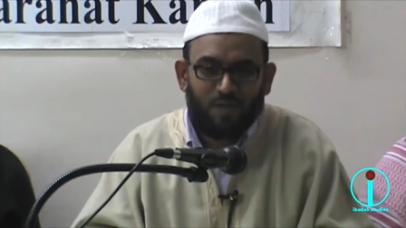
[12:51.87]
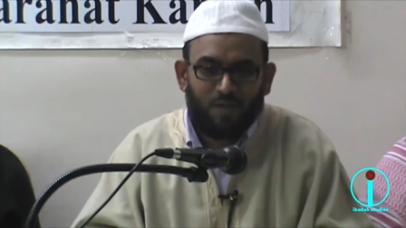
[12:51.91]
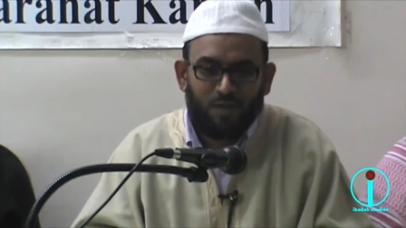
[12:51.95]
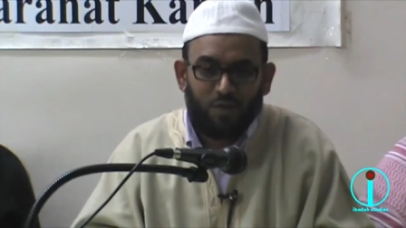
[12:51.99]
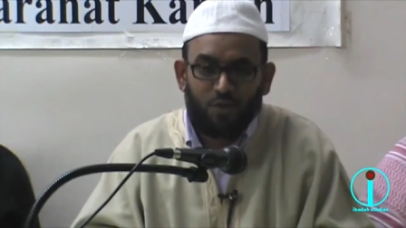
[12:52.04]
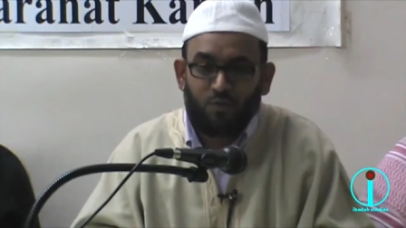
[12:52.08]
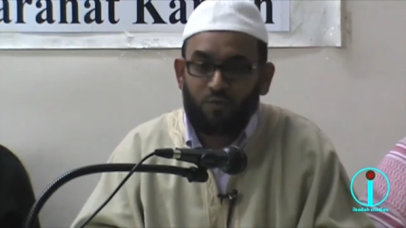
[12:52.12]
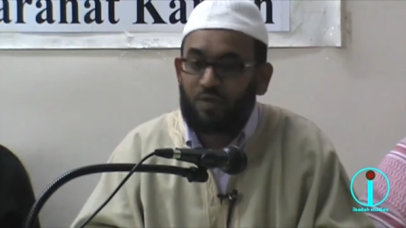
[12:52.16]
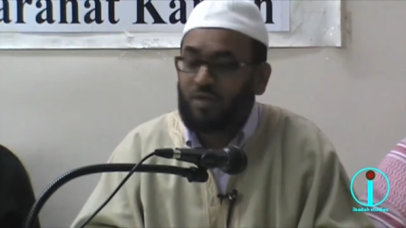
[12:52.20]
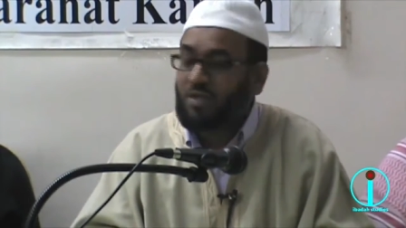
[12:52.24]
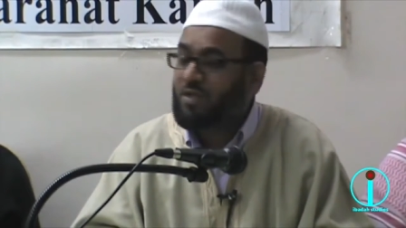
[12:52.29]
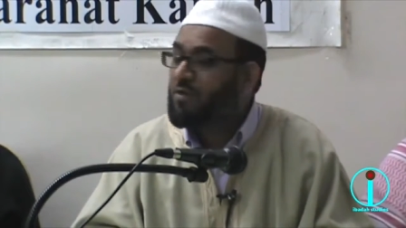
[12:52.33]

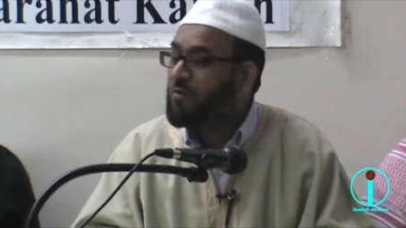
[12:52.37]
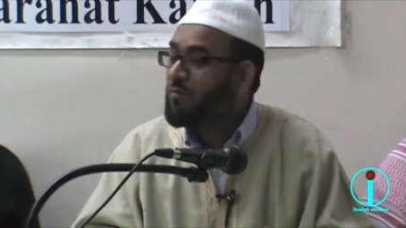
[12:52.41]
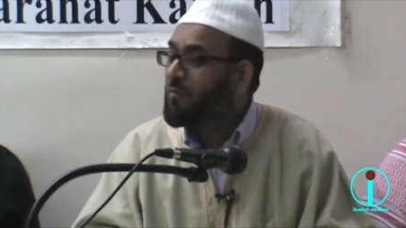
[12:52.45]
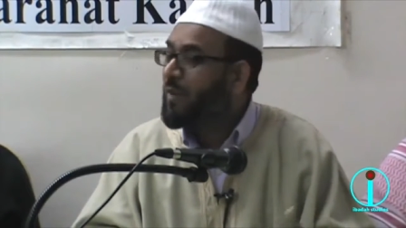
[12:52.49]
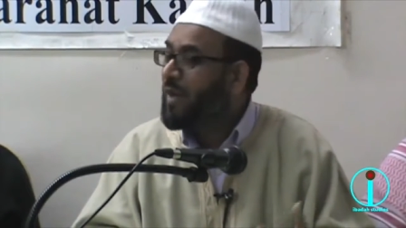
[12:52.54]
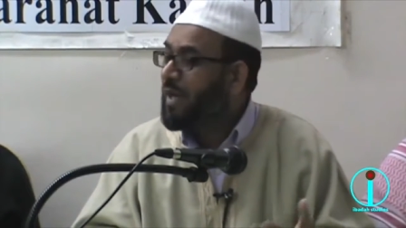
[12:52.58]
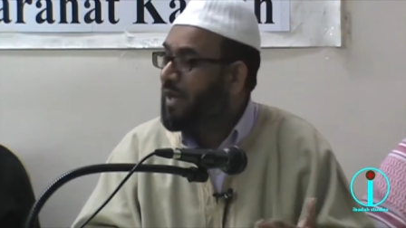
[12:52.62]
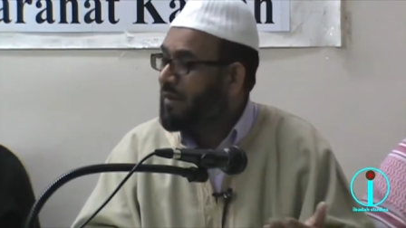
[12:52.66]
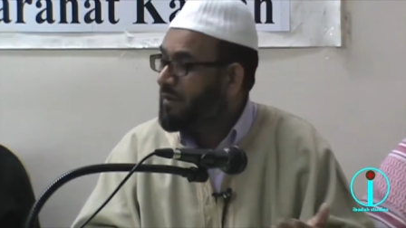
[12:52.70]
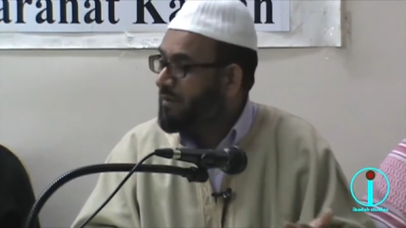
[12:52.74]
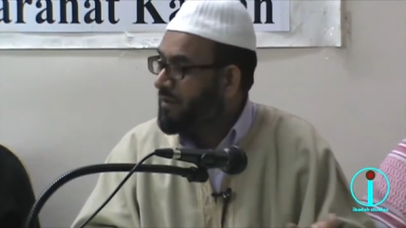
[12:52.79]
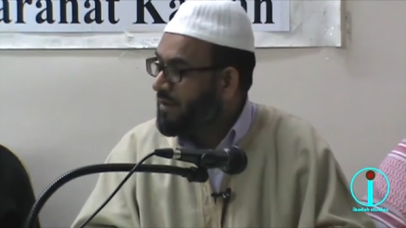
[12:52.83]
You think you're
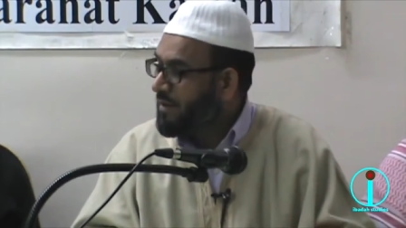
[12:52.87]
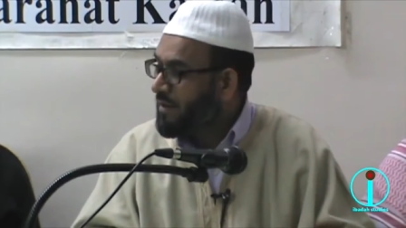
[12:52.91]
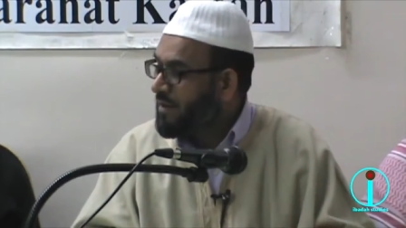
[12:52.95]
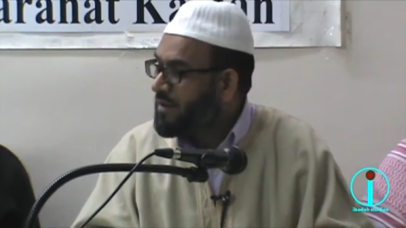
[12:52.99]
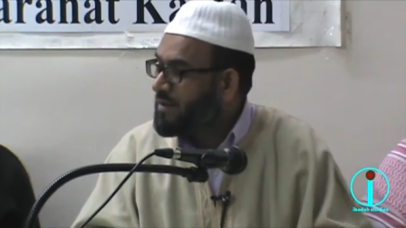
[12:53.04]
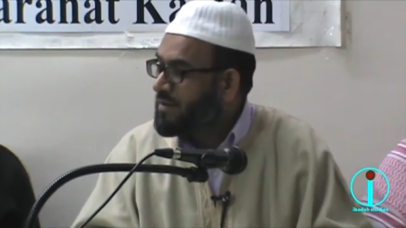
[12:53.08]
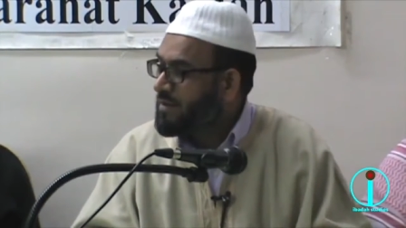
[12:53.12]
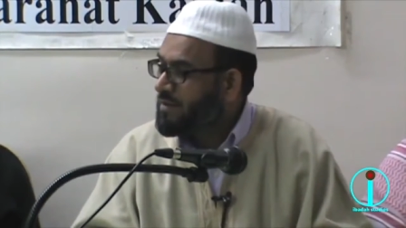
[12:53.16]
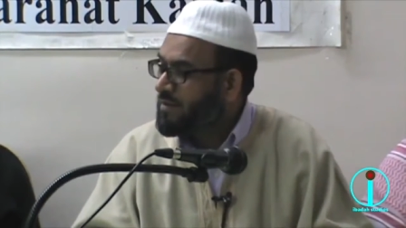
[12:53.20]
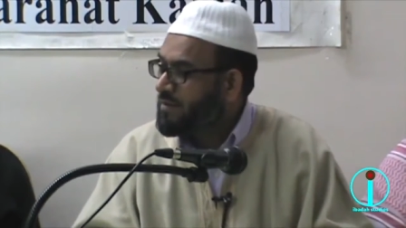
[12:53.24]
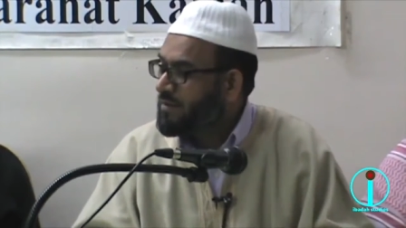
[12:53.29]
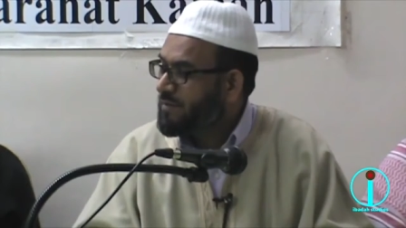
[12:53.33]
better than
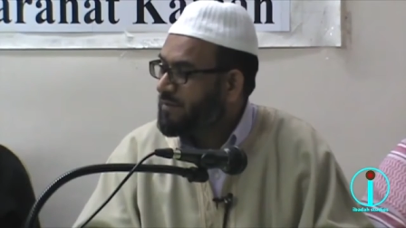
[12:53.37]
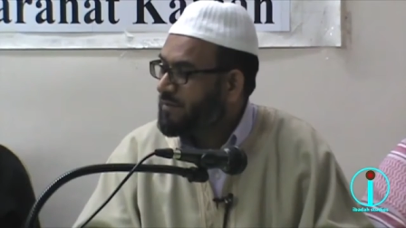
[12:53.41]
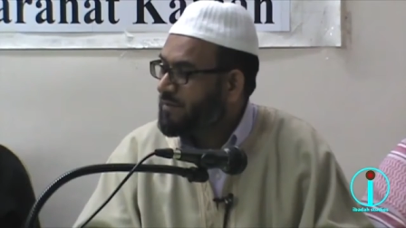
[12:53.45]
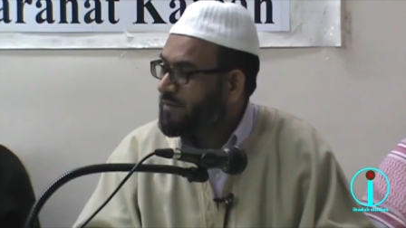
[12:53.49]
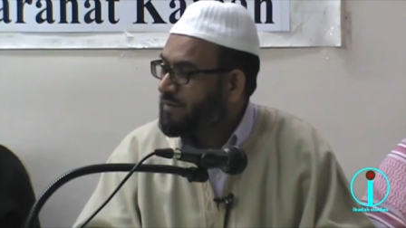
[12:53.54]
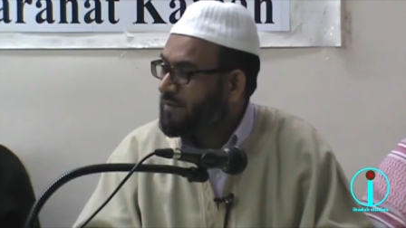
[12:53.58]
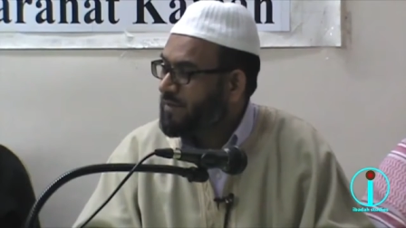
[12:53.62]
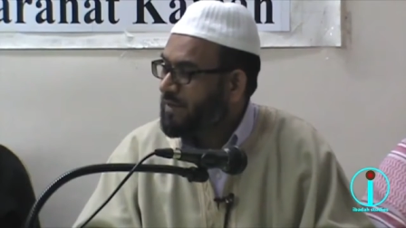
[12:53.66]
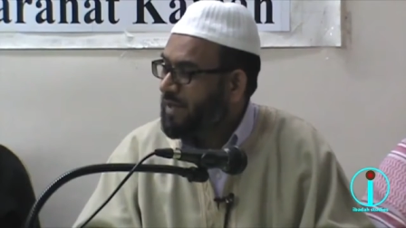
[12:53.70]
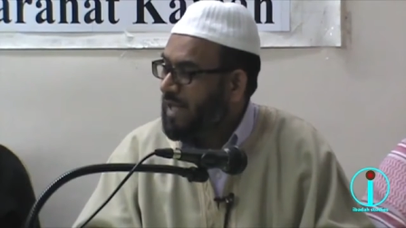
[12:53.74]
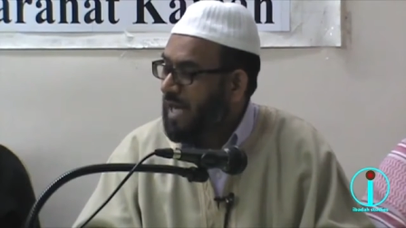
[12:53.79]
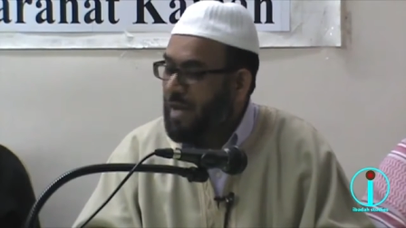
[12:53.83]
us?
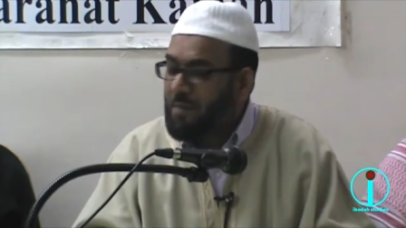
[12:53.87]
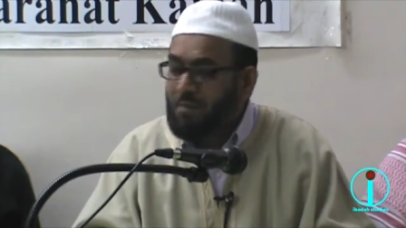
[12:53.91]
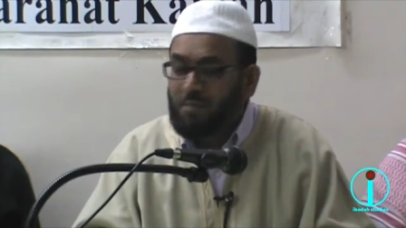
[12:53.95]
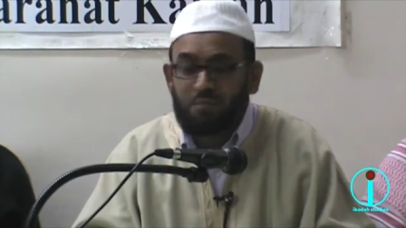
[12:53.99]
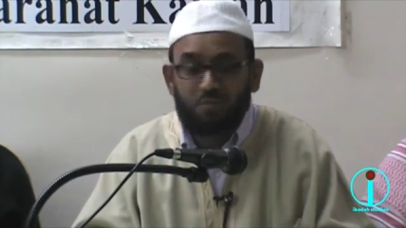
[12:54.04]
I'm